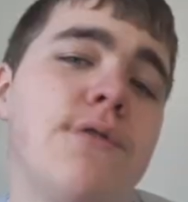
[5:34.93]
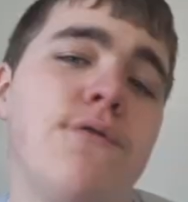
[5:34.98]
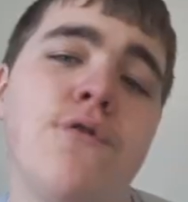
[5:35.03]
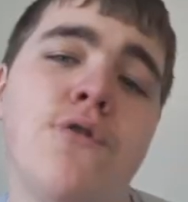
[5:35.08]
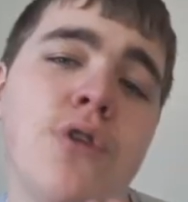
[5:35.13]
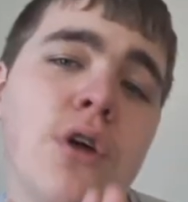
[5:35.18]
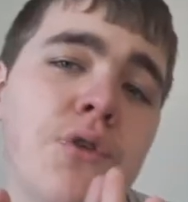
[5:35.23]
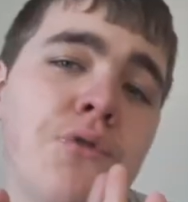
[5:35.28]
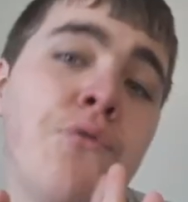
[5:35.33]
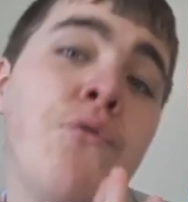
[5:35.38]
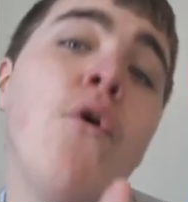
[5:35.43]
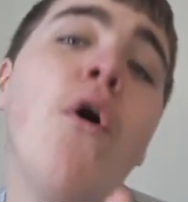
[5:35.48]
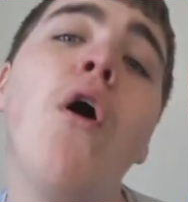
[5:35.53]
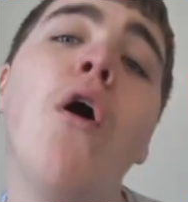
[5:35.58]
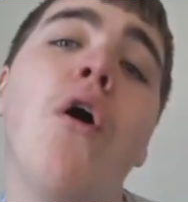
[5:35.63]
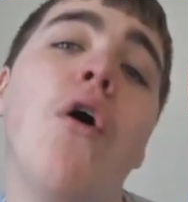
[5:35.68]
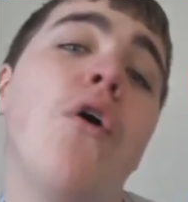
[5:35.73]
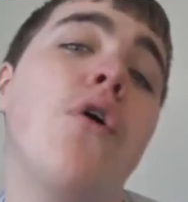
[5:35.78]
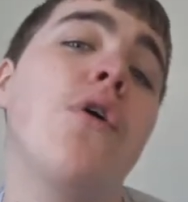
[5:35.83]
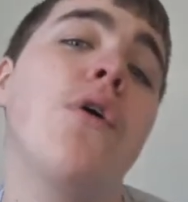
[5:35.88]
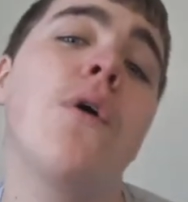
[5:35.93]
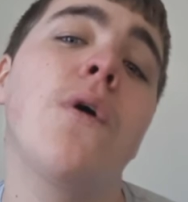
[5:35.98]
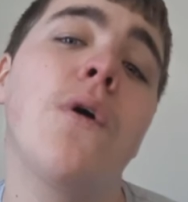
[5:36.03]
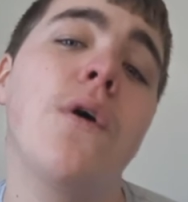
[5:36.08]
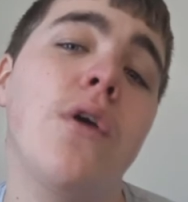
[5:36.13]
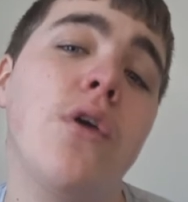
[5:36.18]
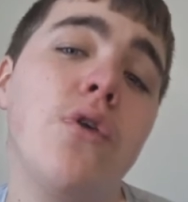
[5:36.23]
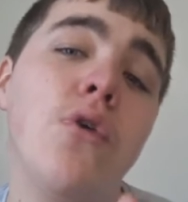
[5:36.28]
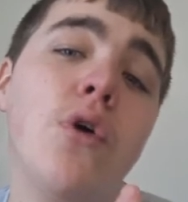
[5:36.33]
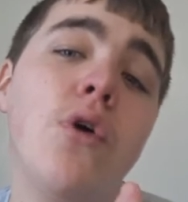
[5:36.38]
if you're not wrong,
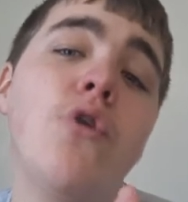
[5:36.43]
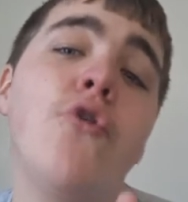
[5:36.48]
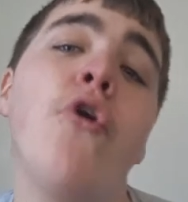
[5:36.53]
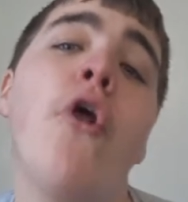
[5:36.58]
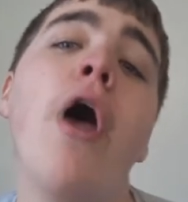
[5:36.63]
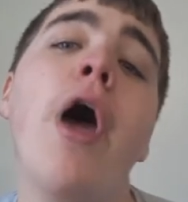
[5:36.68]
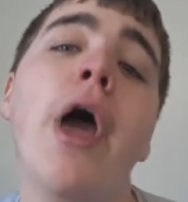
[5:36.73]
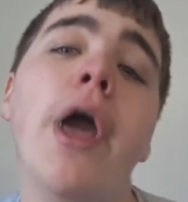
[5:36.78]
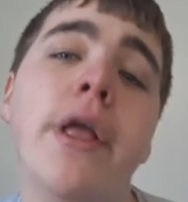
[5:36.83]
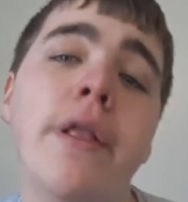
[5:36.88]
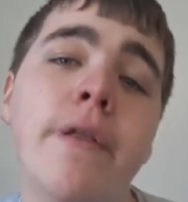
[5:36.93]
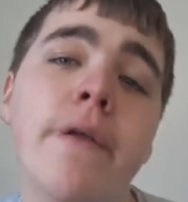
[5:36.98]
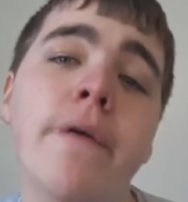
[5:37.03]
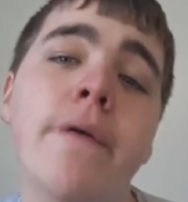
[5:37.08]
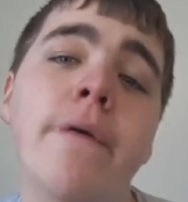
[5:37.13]
you're right.